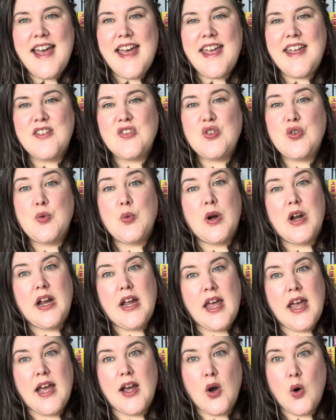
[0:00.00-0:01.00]
into
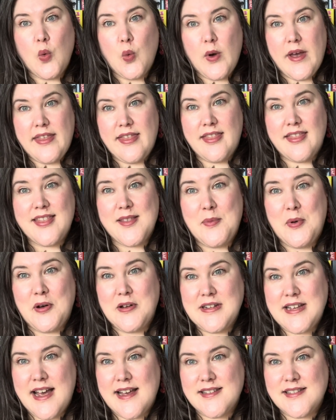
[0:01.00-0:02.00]
working with the
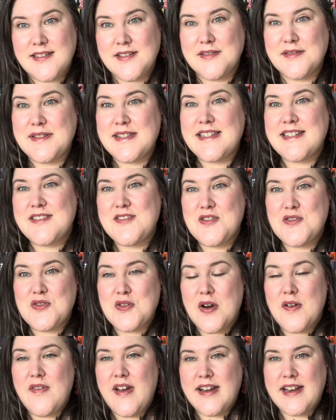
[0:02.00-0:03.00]
podcast host to
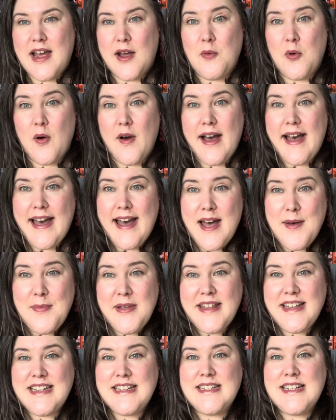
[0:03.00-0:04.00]
sort of find out what
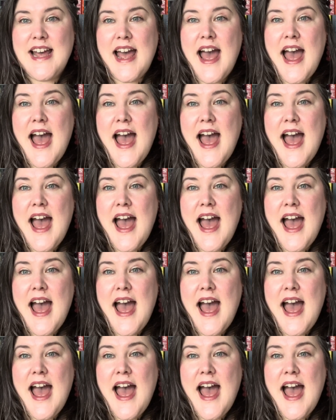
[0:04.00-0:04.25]
happened,